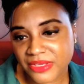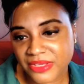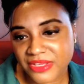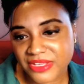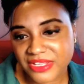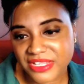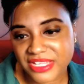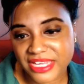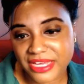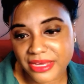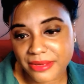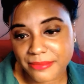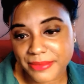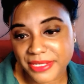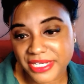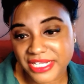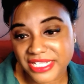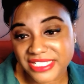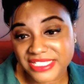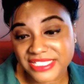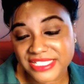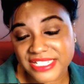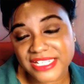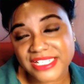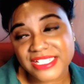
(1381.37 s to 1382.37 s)
yeah, but
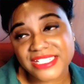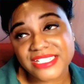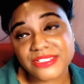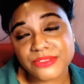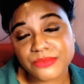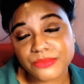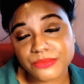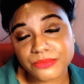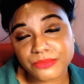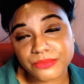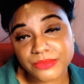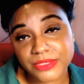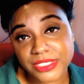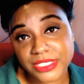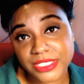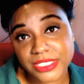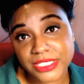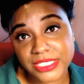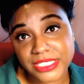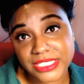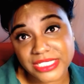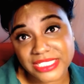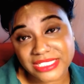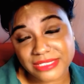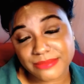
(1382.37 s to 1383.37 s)
it does
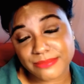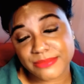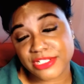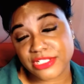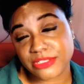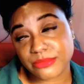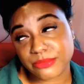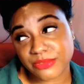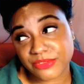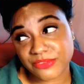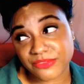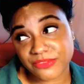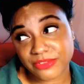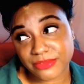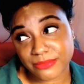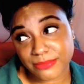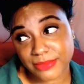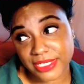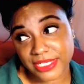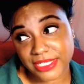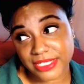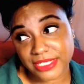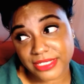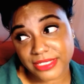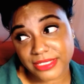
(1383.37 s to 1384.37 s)
really smudge proof your
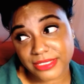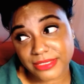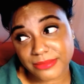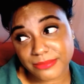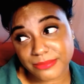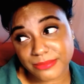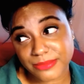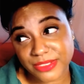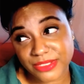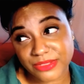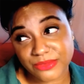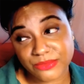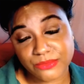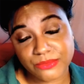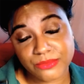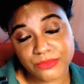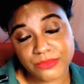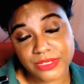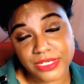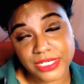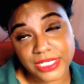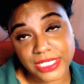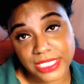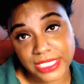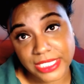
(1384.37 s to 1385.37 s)
makeup, like
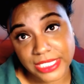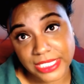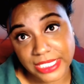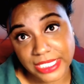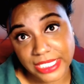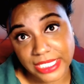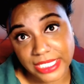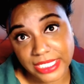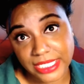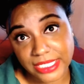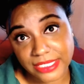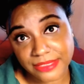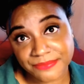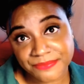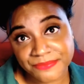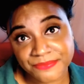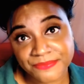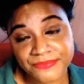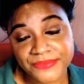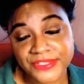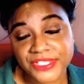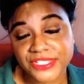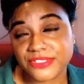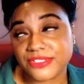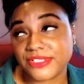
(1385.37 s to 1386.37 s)
really.
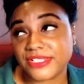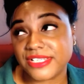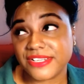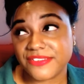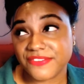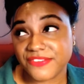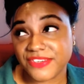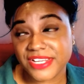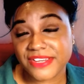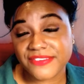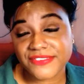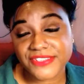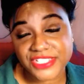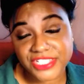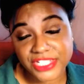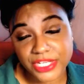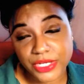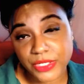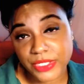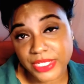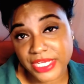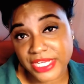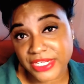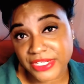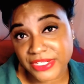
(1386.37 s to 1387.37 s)
So like if you have a
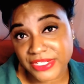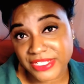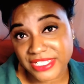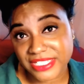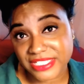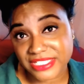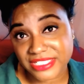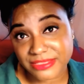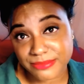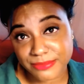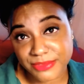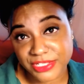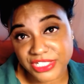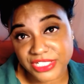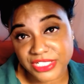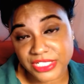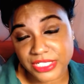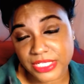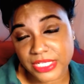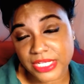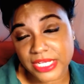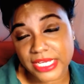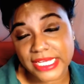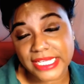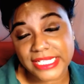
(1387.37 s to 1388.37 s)
gel liner that smudges
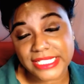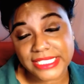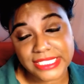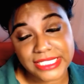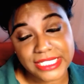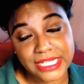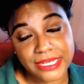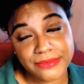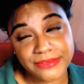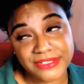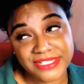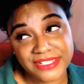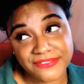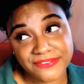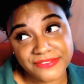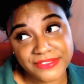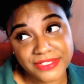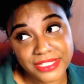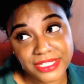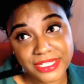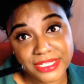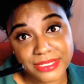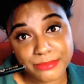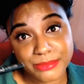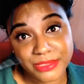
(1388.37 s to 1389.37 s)
a lot, I would
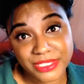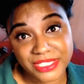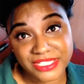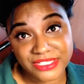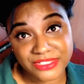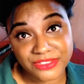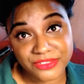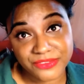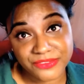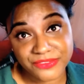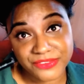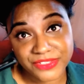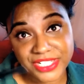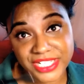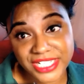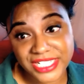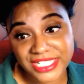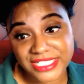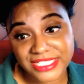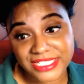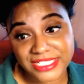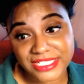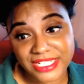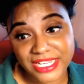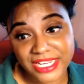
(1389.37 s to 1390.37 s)
definitely put this over
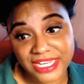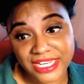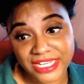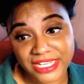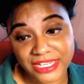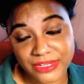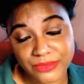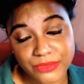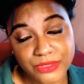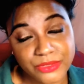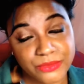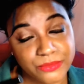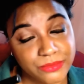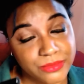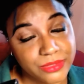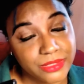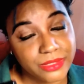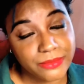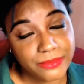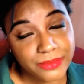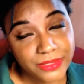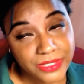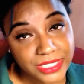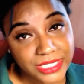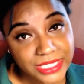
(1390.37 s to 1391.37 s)
it, and it
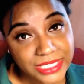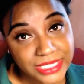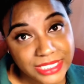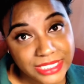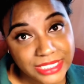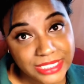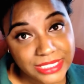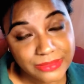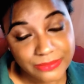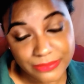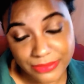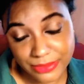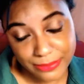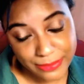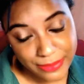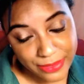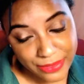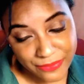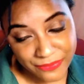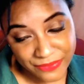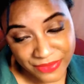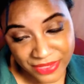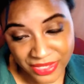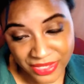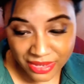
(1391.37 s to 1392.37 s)
really works really
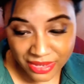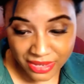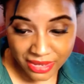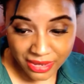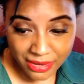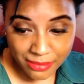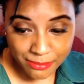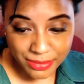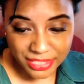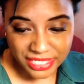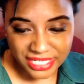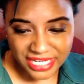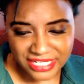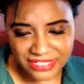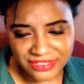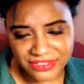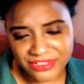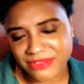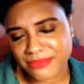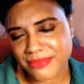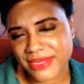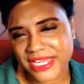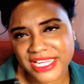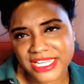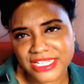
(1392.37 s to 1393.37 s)
well. But I don't
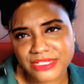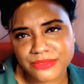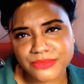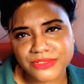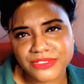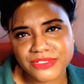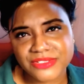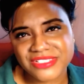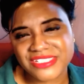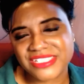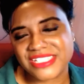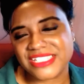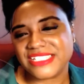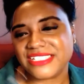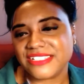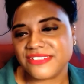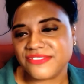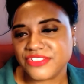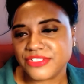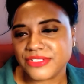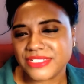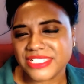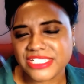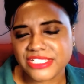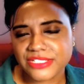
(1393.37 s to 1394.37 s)
know, my eyes were a little
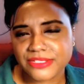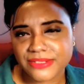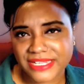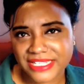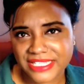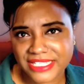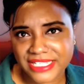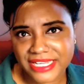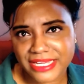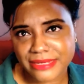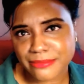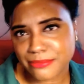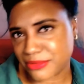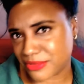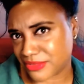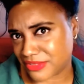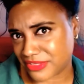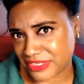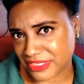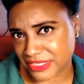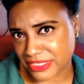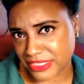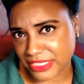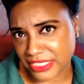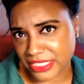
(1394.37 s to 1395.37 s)
sensitive to it, so I think I
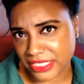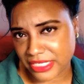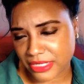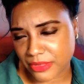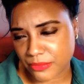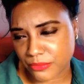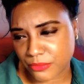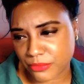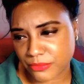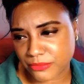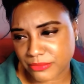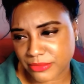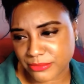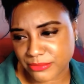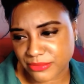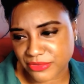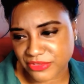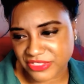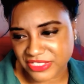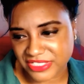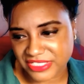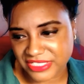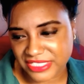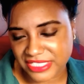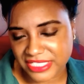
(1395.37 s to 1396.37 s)
personally won't
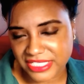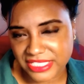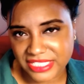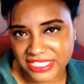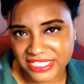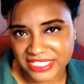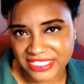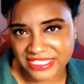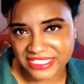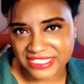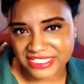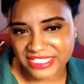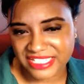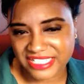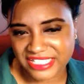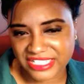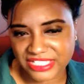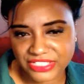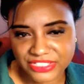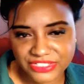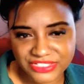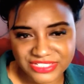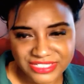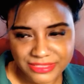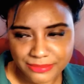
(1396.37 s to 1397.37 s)
repurchase it because I
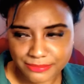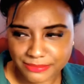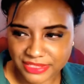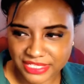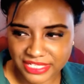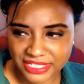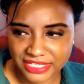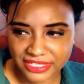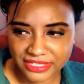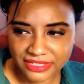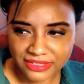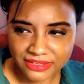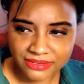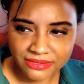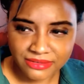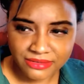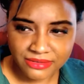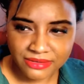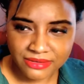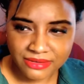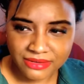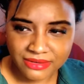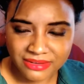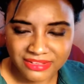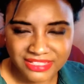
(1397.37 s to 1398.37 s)
think there's something
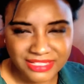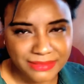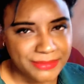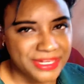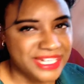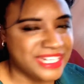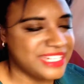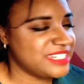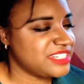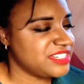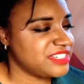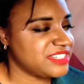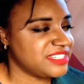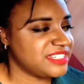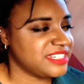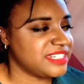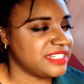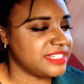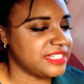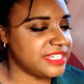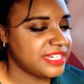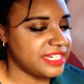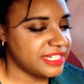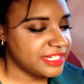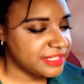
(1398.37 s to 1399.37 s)
that my eyes just
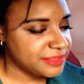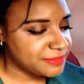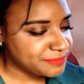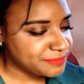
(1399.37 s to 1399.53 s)
didn't like.